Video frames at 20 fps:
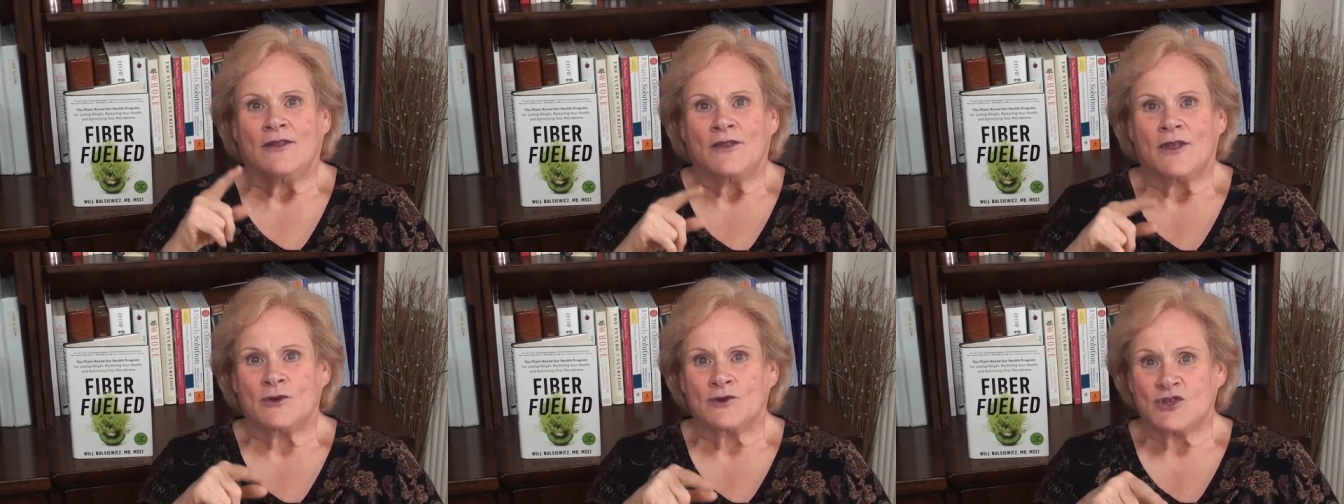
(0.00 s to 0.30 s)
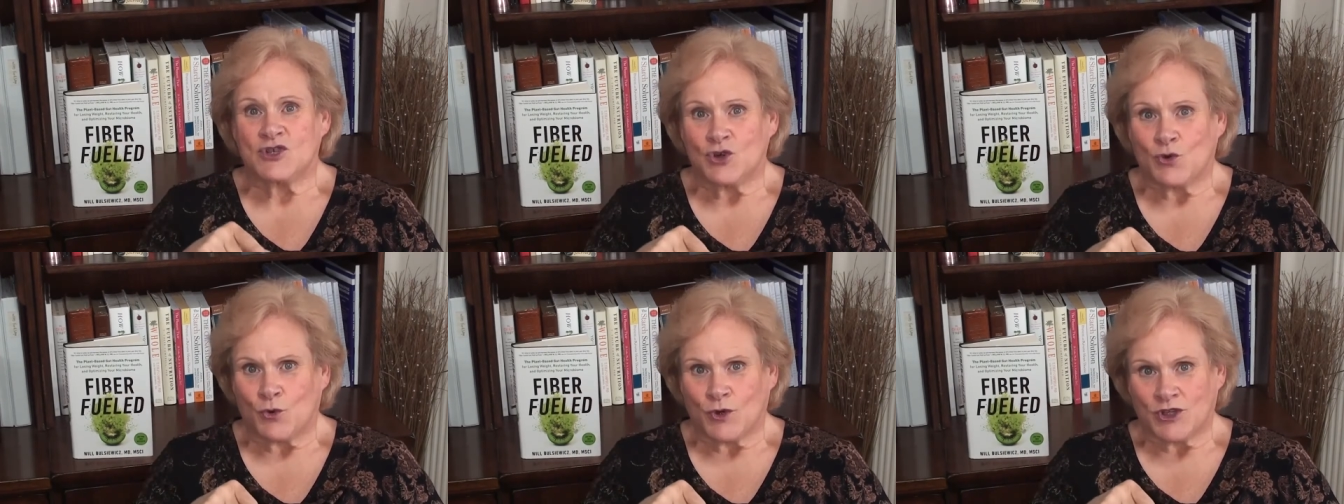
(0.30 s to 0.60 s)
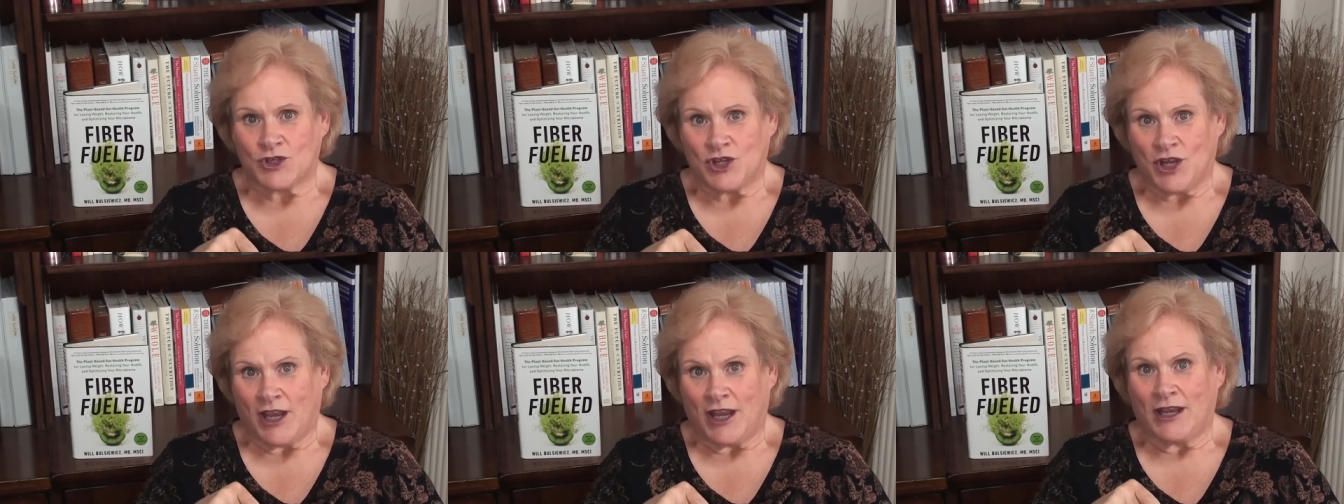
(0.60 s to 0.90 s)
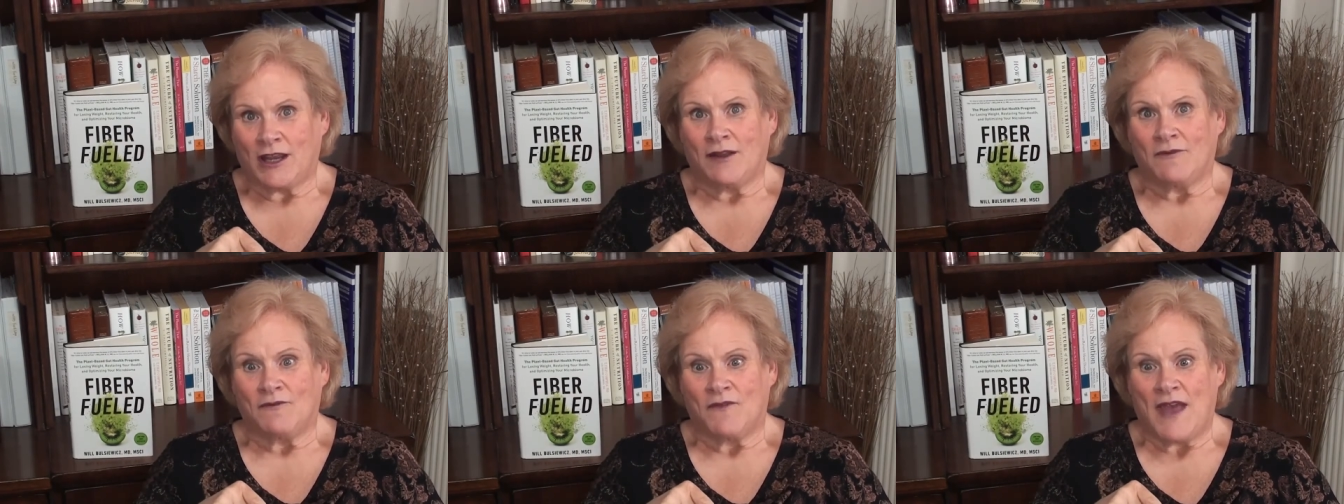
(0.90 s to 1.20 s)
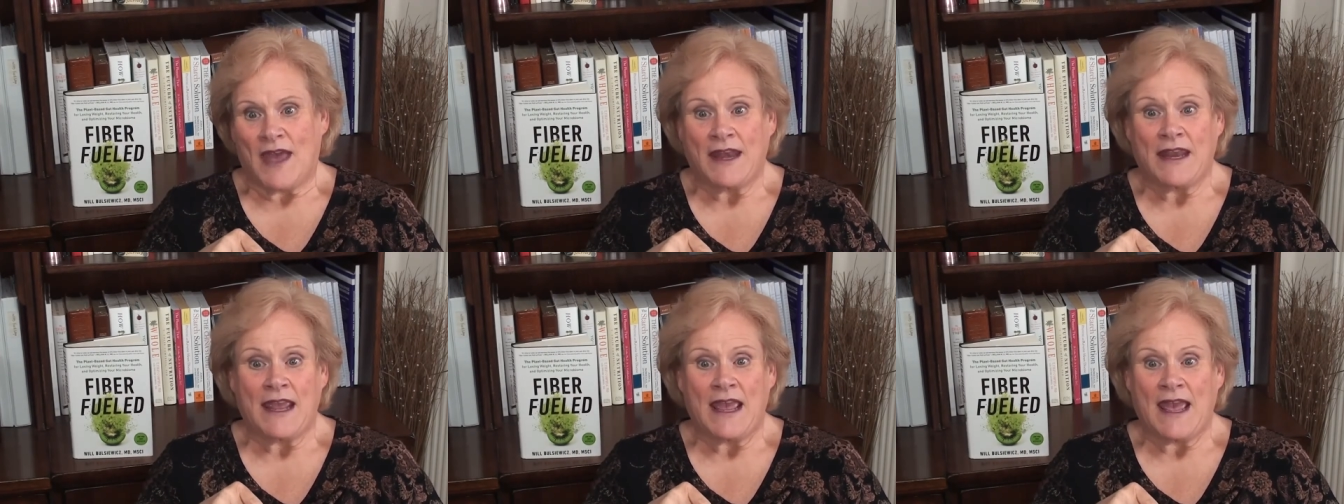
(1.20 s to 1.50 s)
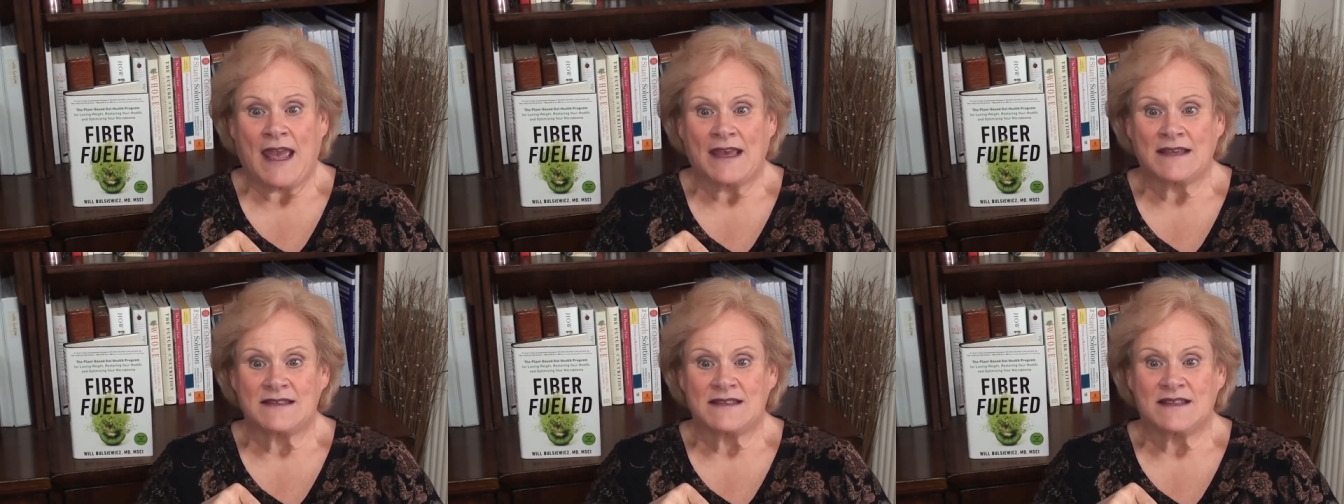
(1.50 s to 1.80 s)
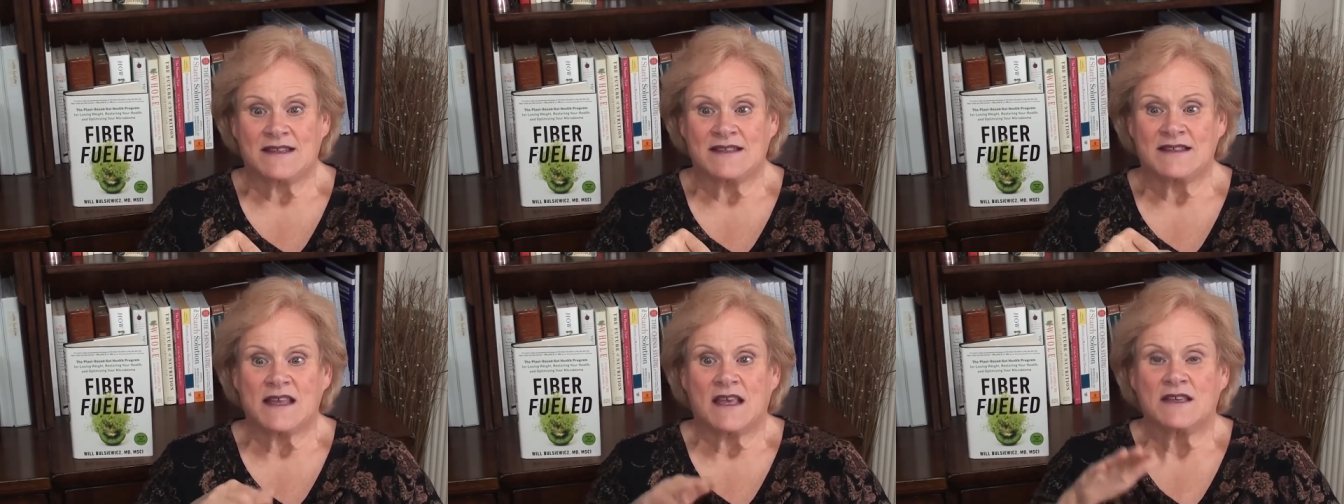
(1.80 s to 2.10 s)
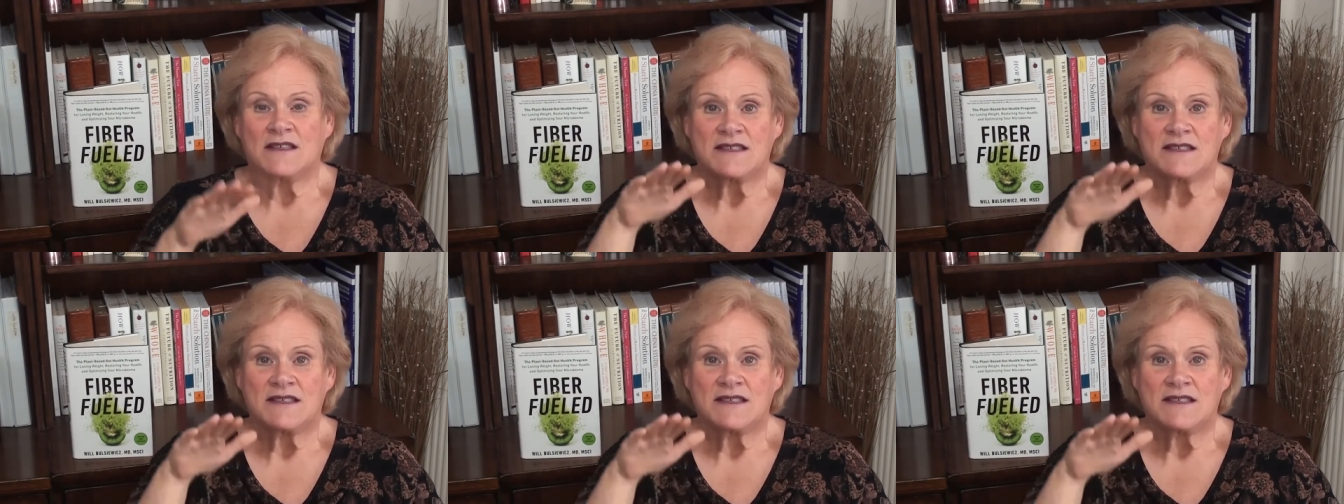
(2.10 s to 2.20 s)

those short chain fatty acids